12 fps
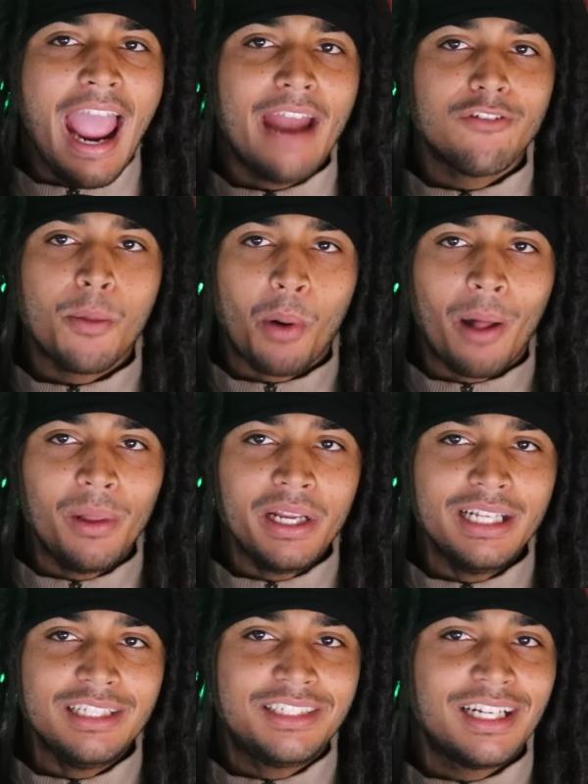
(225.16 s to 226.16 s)
and
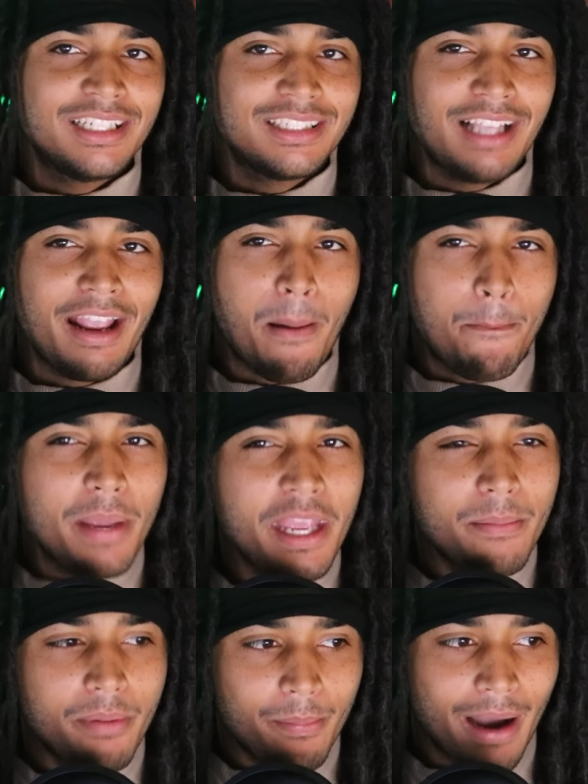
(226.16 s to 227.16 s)
Republicans didn't say a
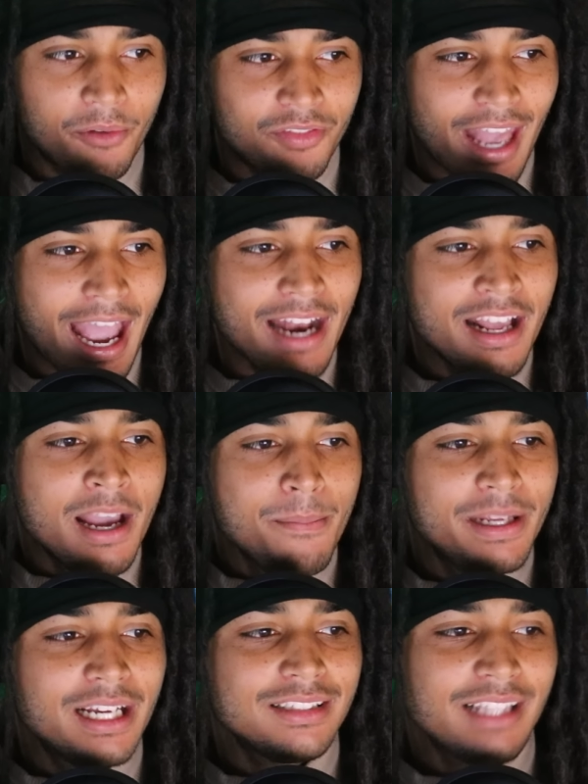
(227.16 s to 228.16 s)
peep about that
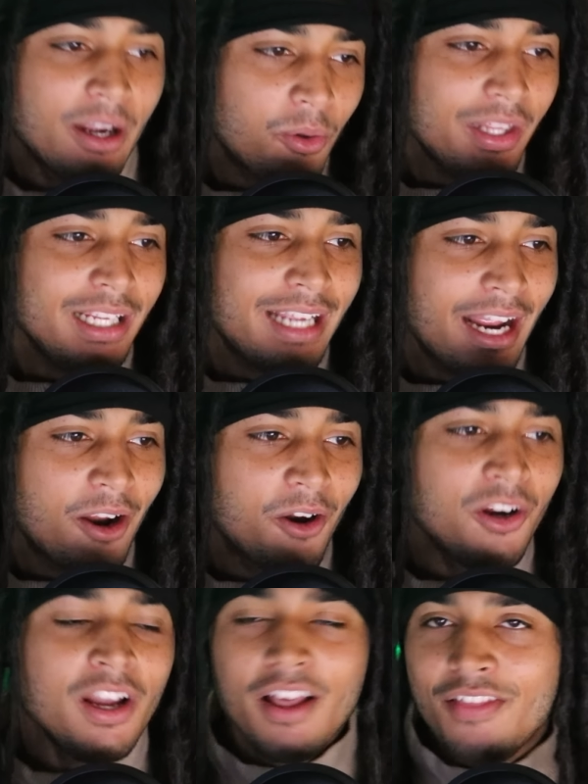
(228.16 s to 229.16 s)
because they only
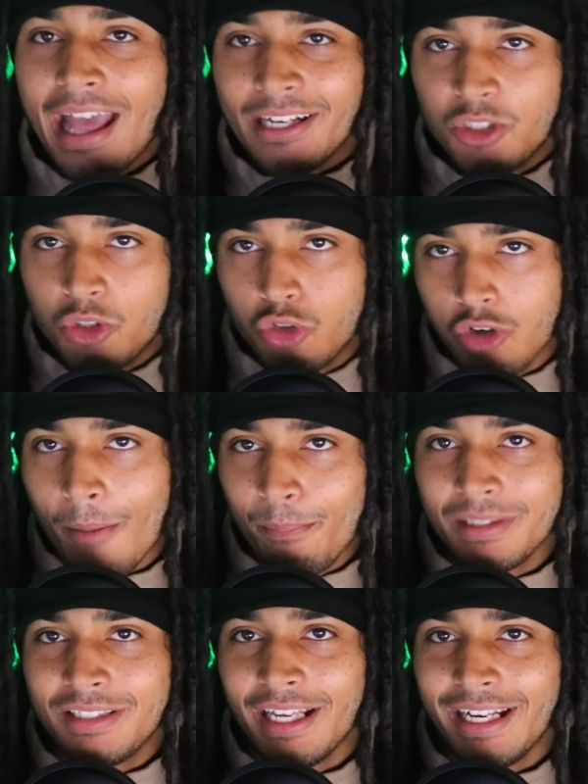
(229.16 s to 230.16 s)
care that
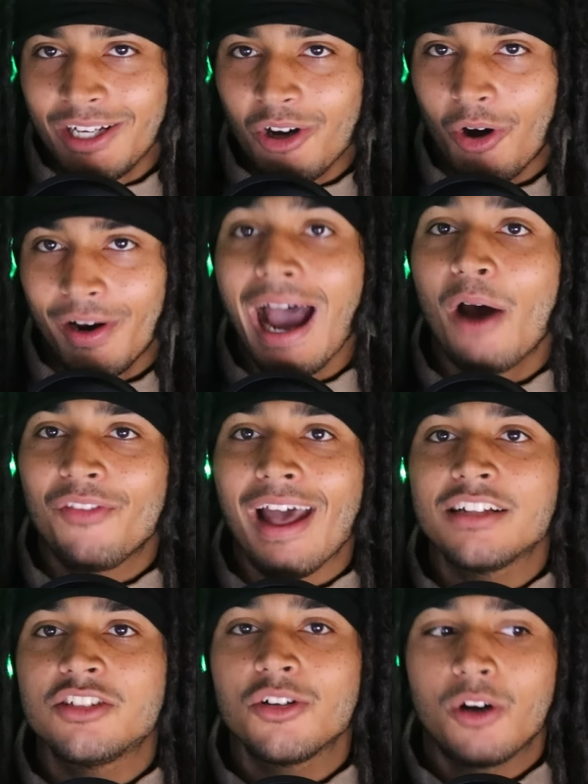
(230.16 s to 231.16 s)
Trump is getting called out.
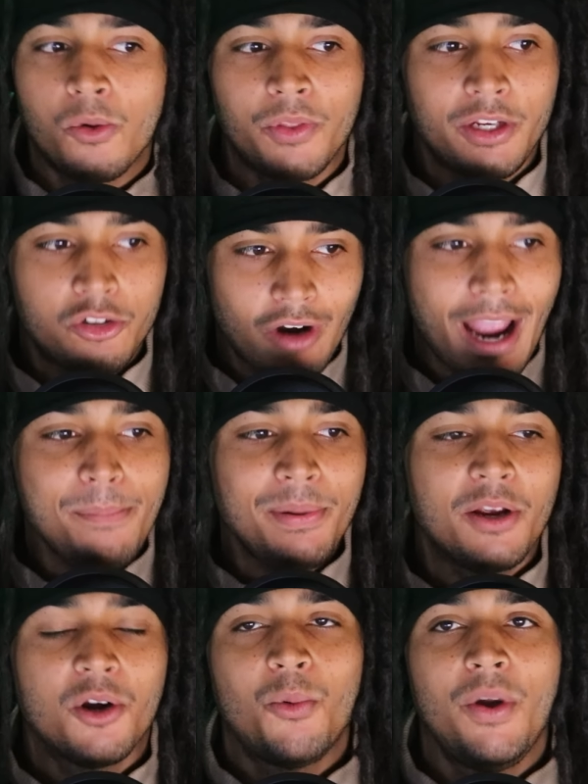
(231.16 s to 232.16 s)
That's their only gripe
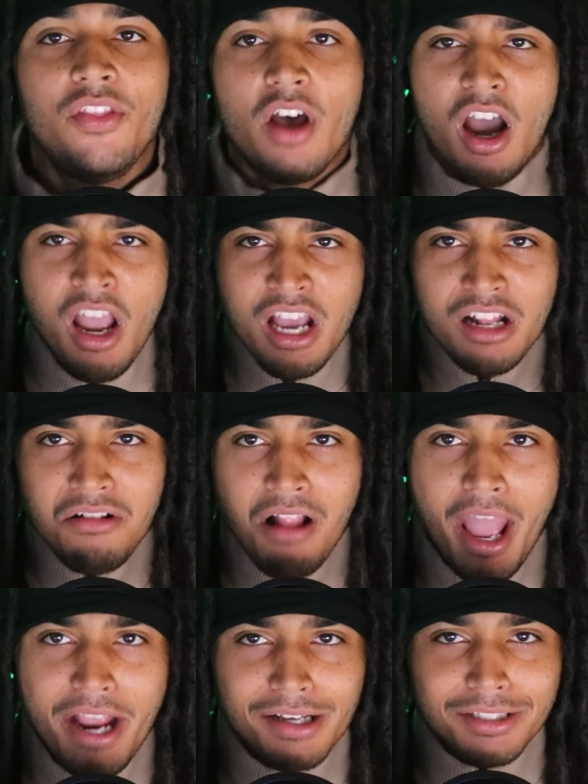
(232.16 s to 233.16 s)
here. When the
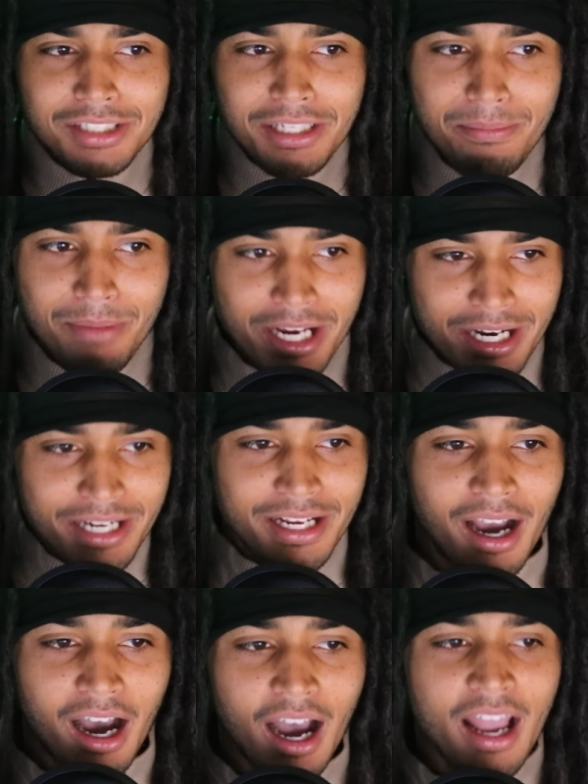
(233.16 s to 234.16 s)
legacy
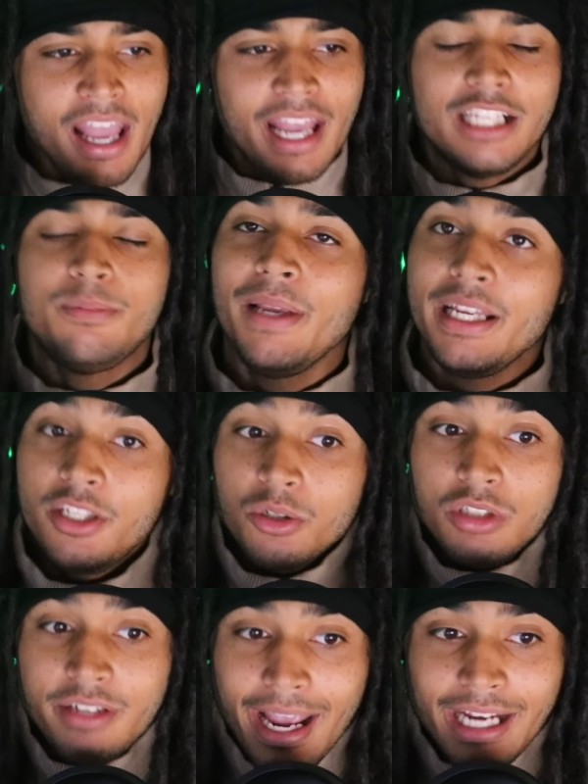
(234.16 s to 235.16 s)
media is being
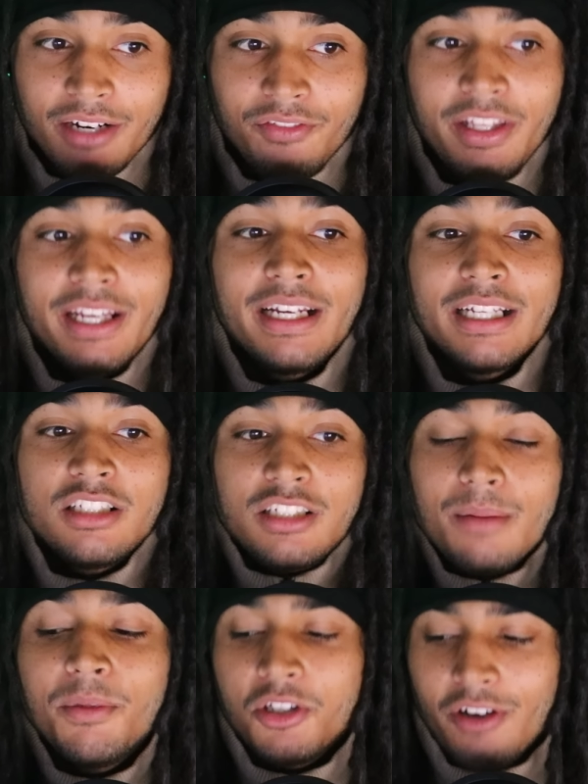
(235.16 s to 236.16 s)
used negatively against
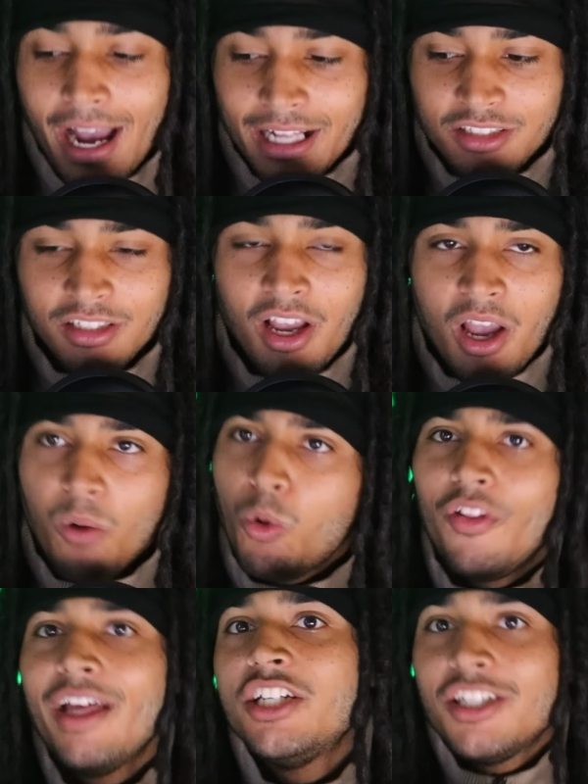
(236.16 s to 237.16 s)
Democrats,
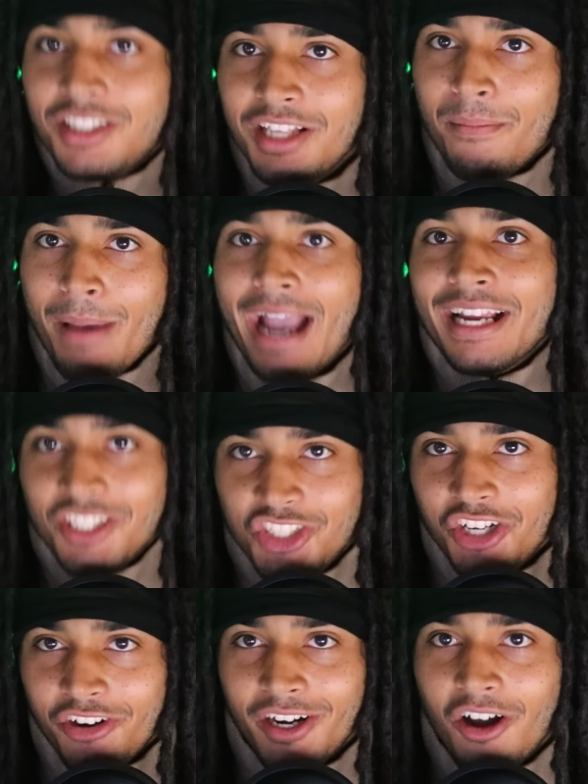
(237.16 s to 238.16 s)
well, they just sit back and
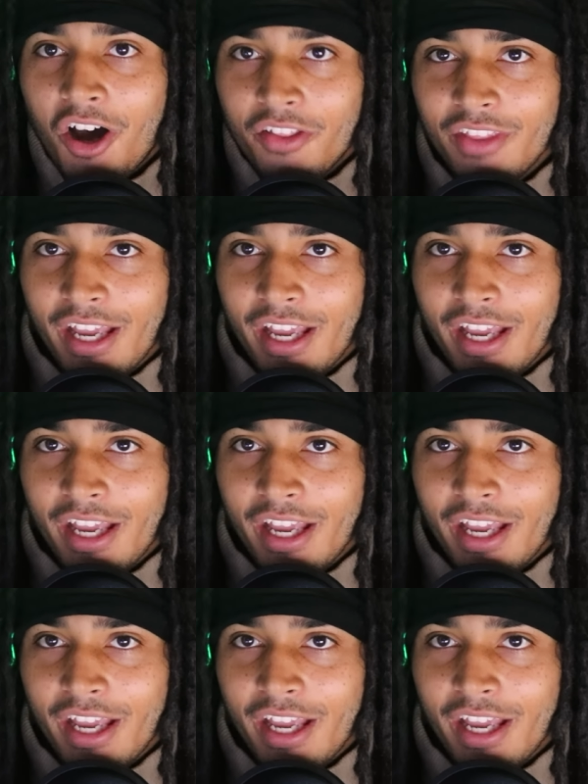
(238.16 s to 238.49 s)
cheer it on